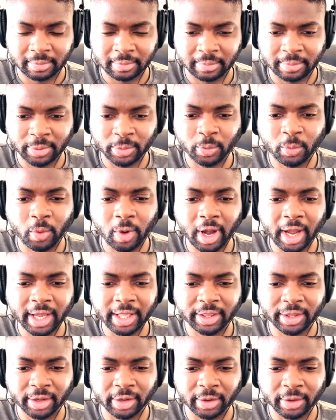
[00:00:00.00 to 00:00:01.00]
But why
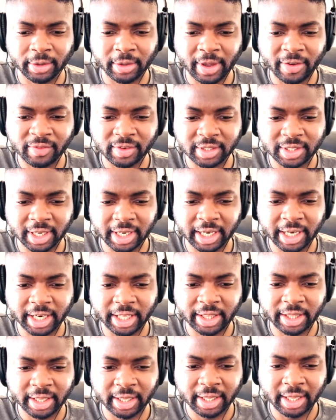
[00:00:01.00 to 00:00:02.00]
though? You haven't done
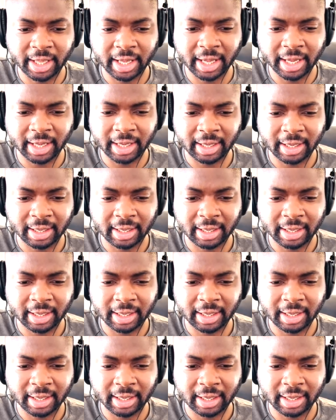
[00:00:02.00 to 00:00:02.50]
anything yet.